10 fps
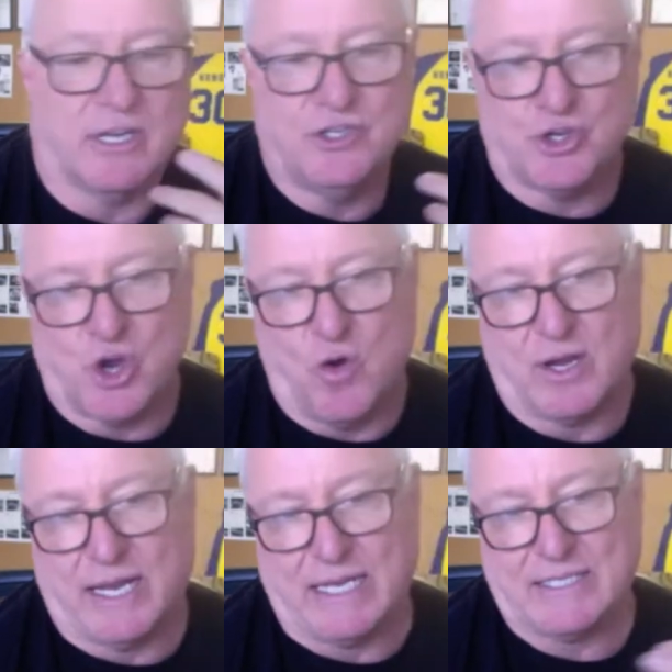a
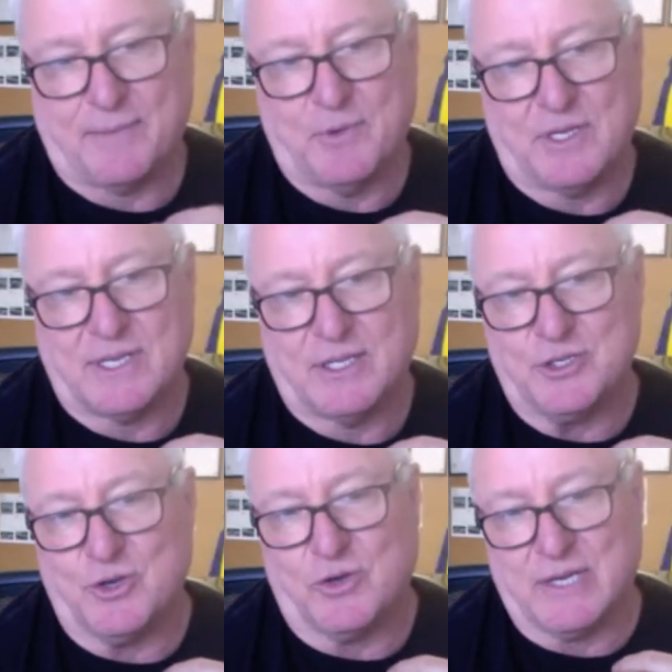joke, and I guess I'm going to say the
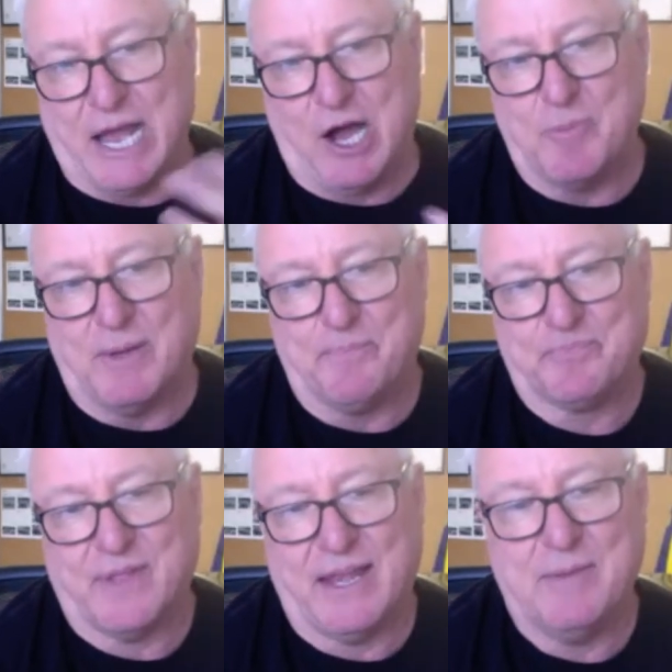joke now, that
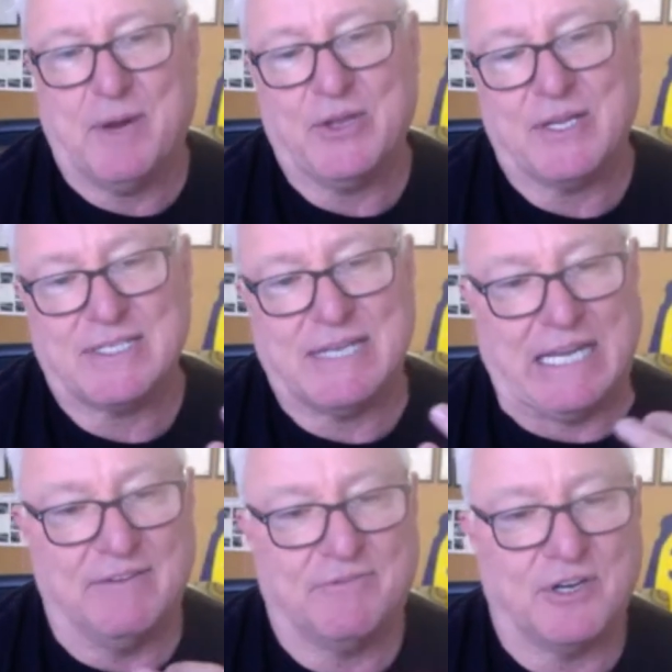anybody who has an
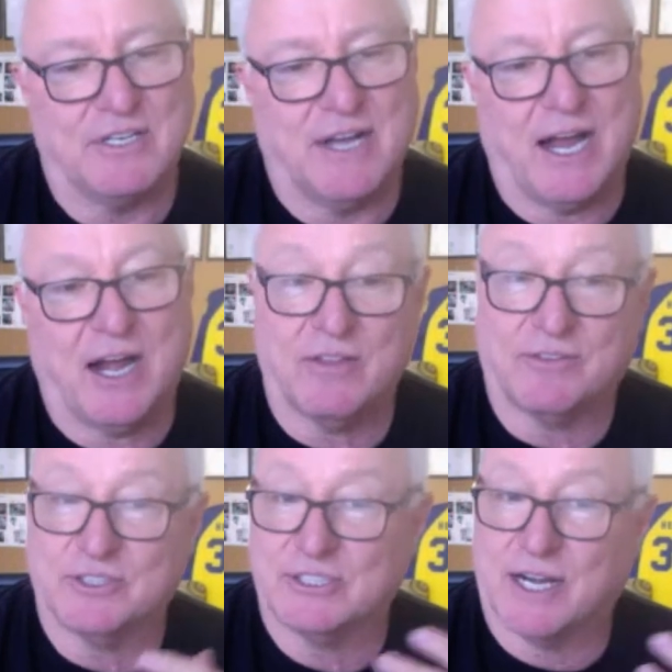idea for a tire, the
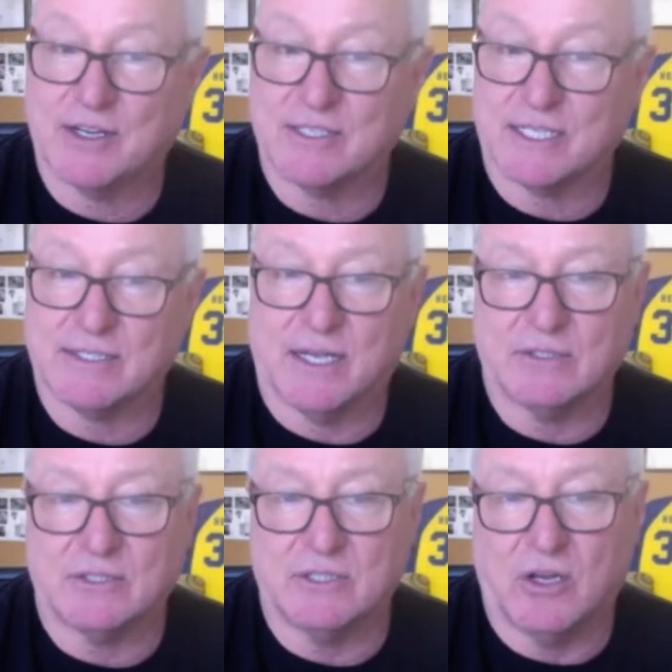first tire is
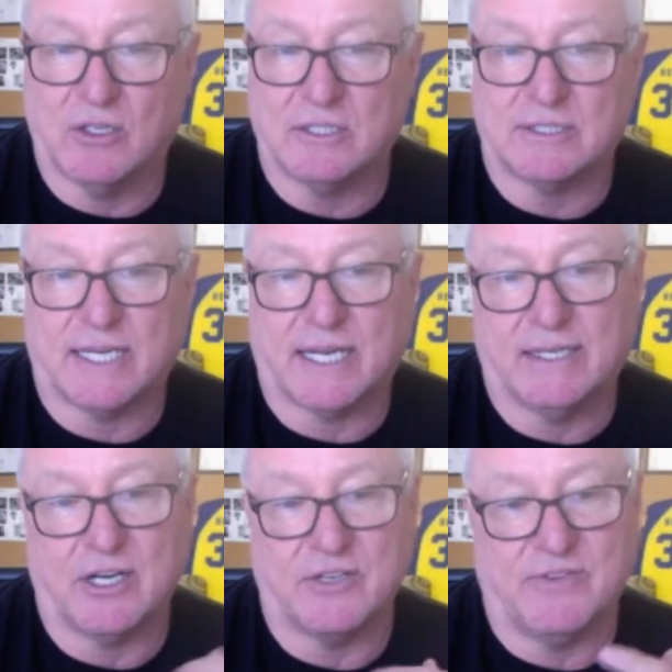$6,000, the second
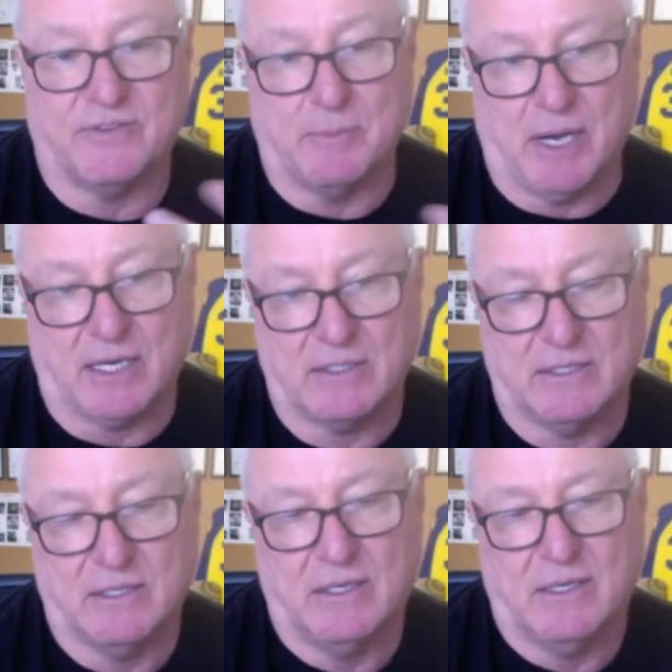tire is
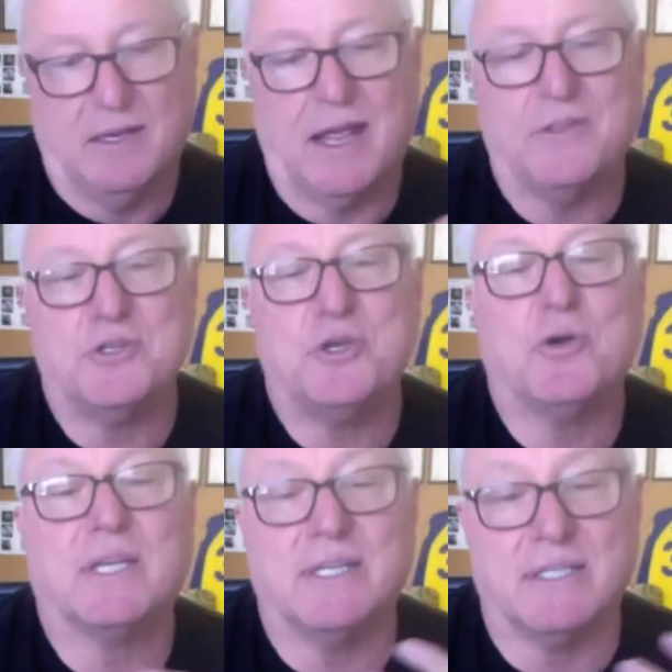$50. And the
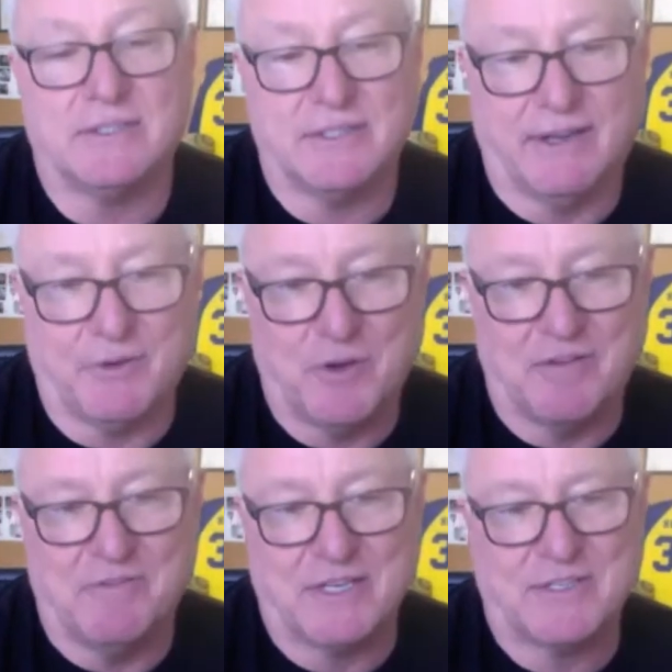joke is, if you want
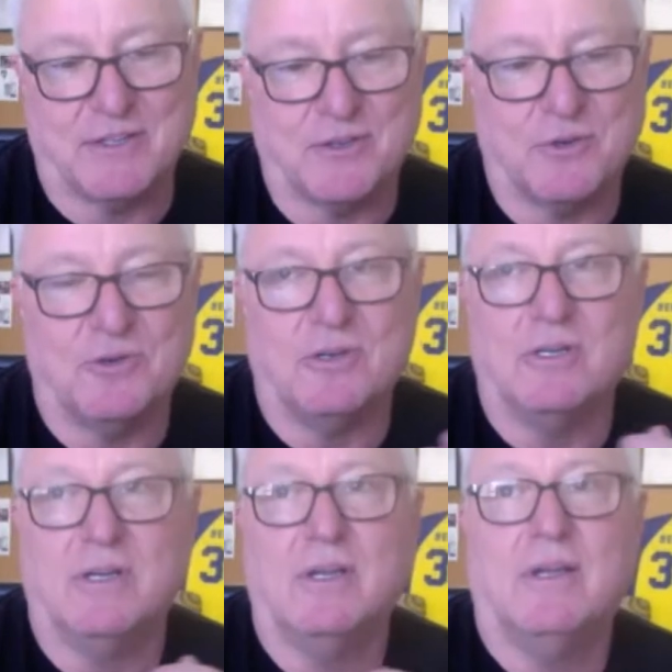to invest in the
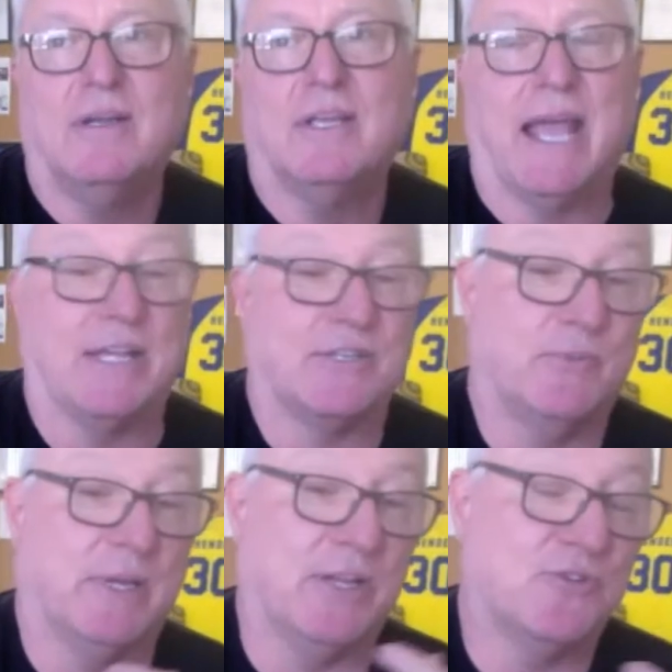tool, yes,
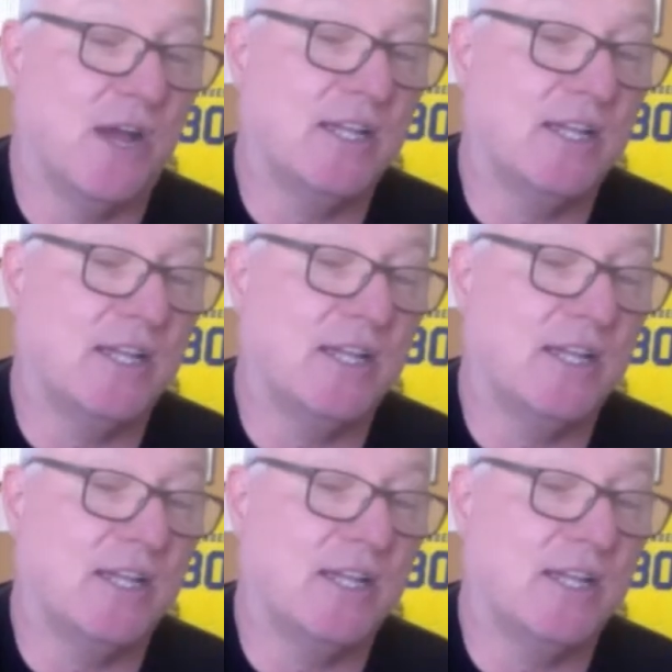we could try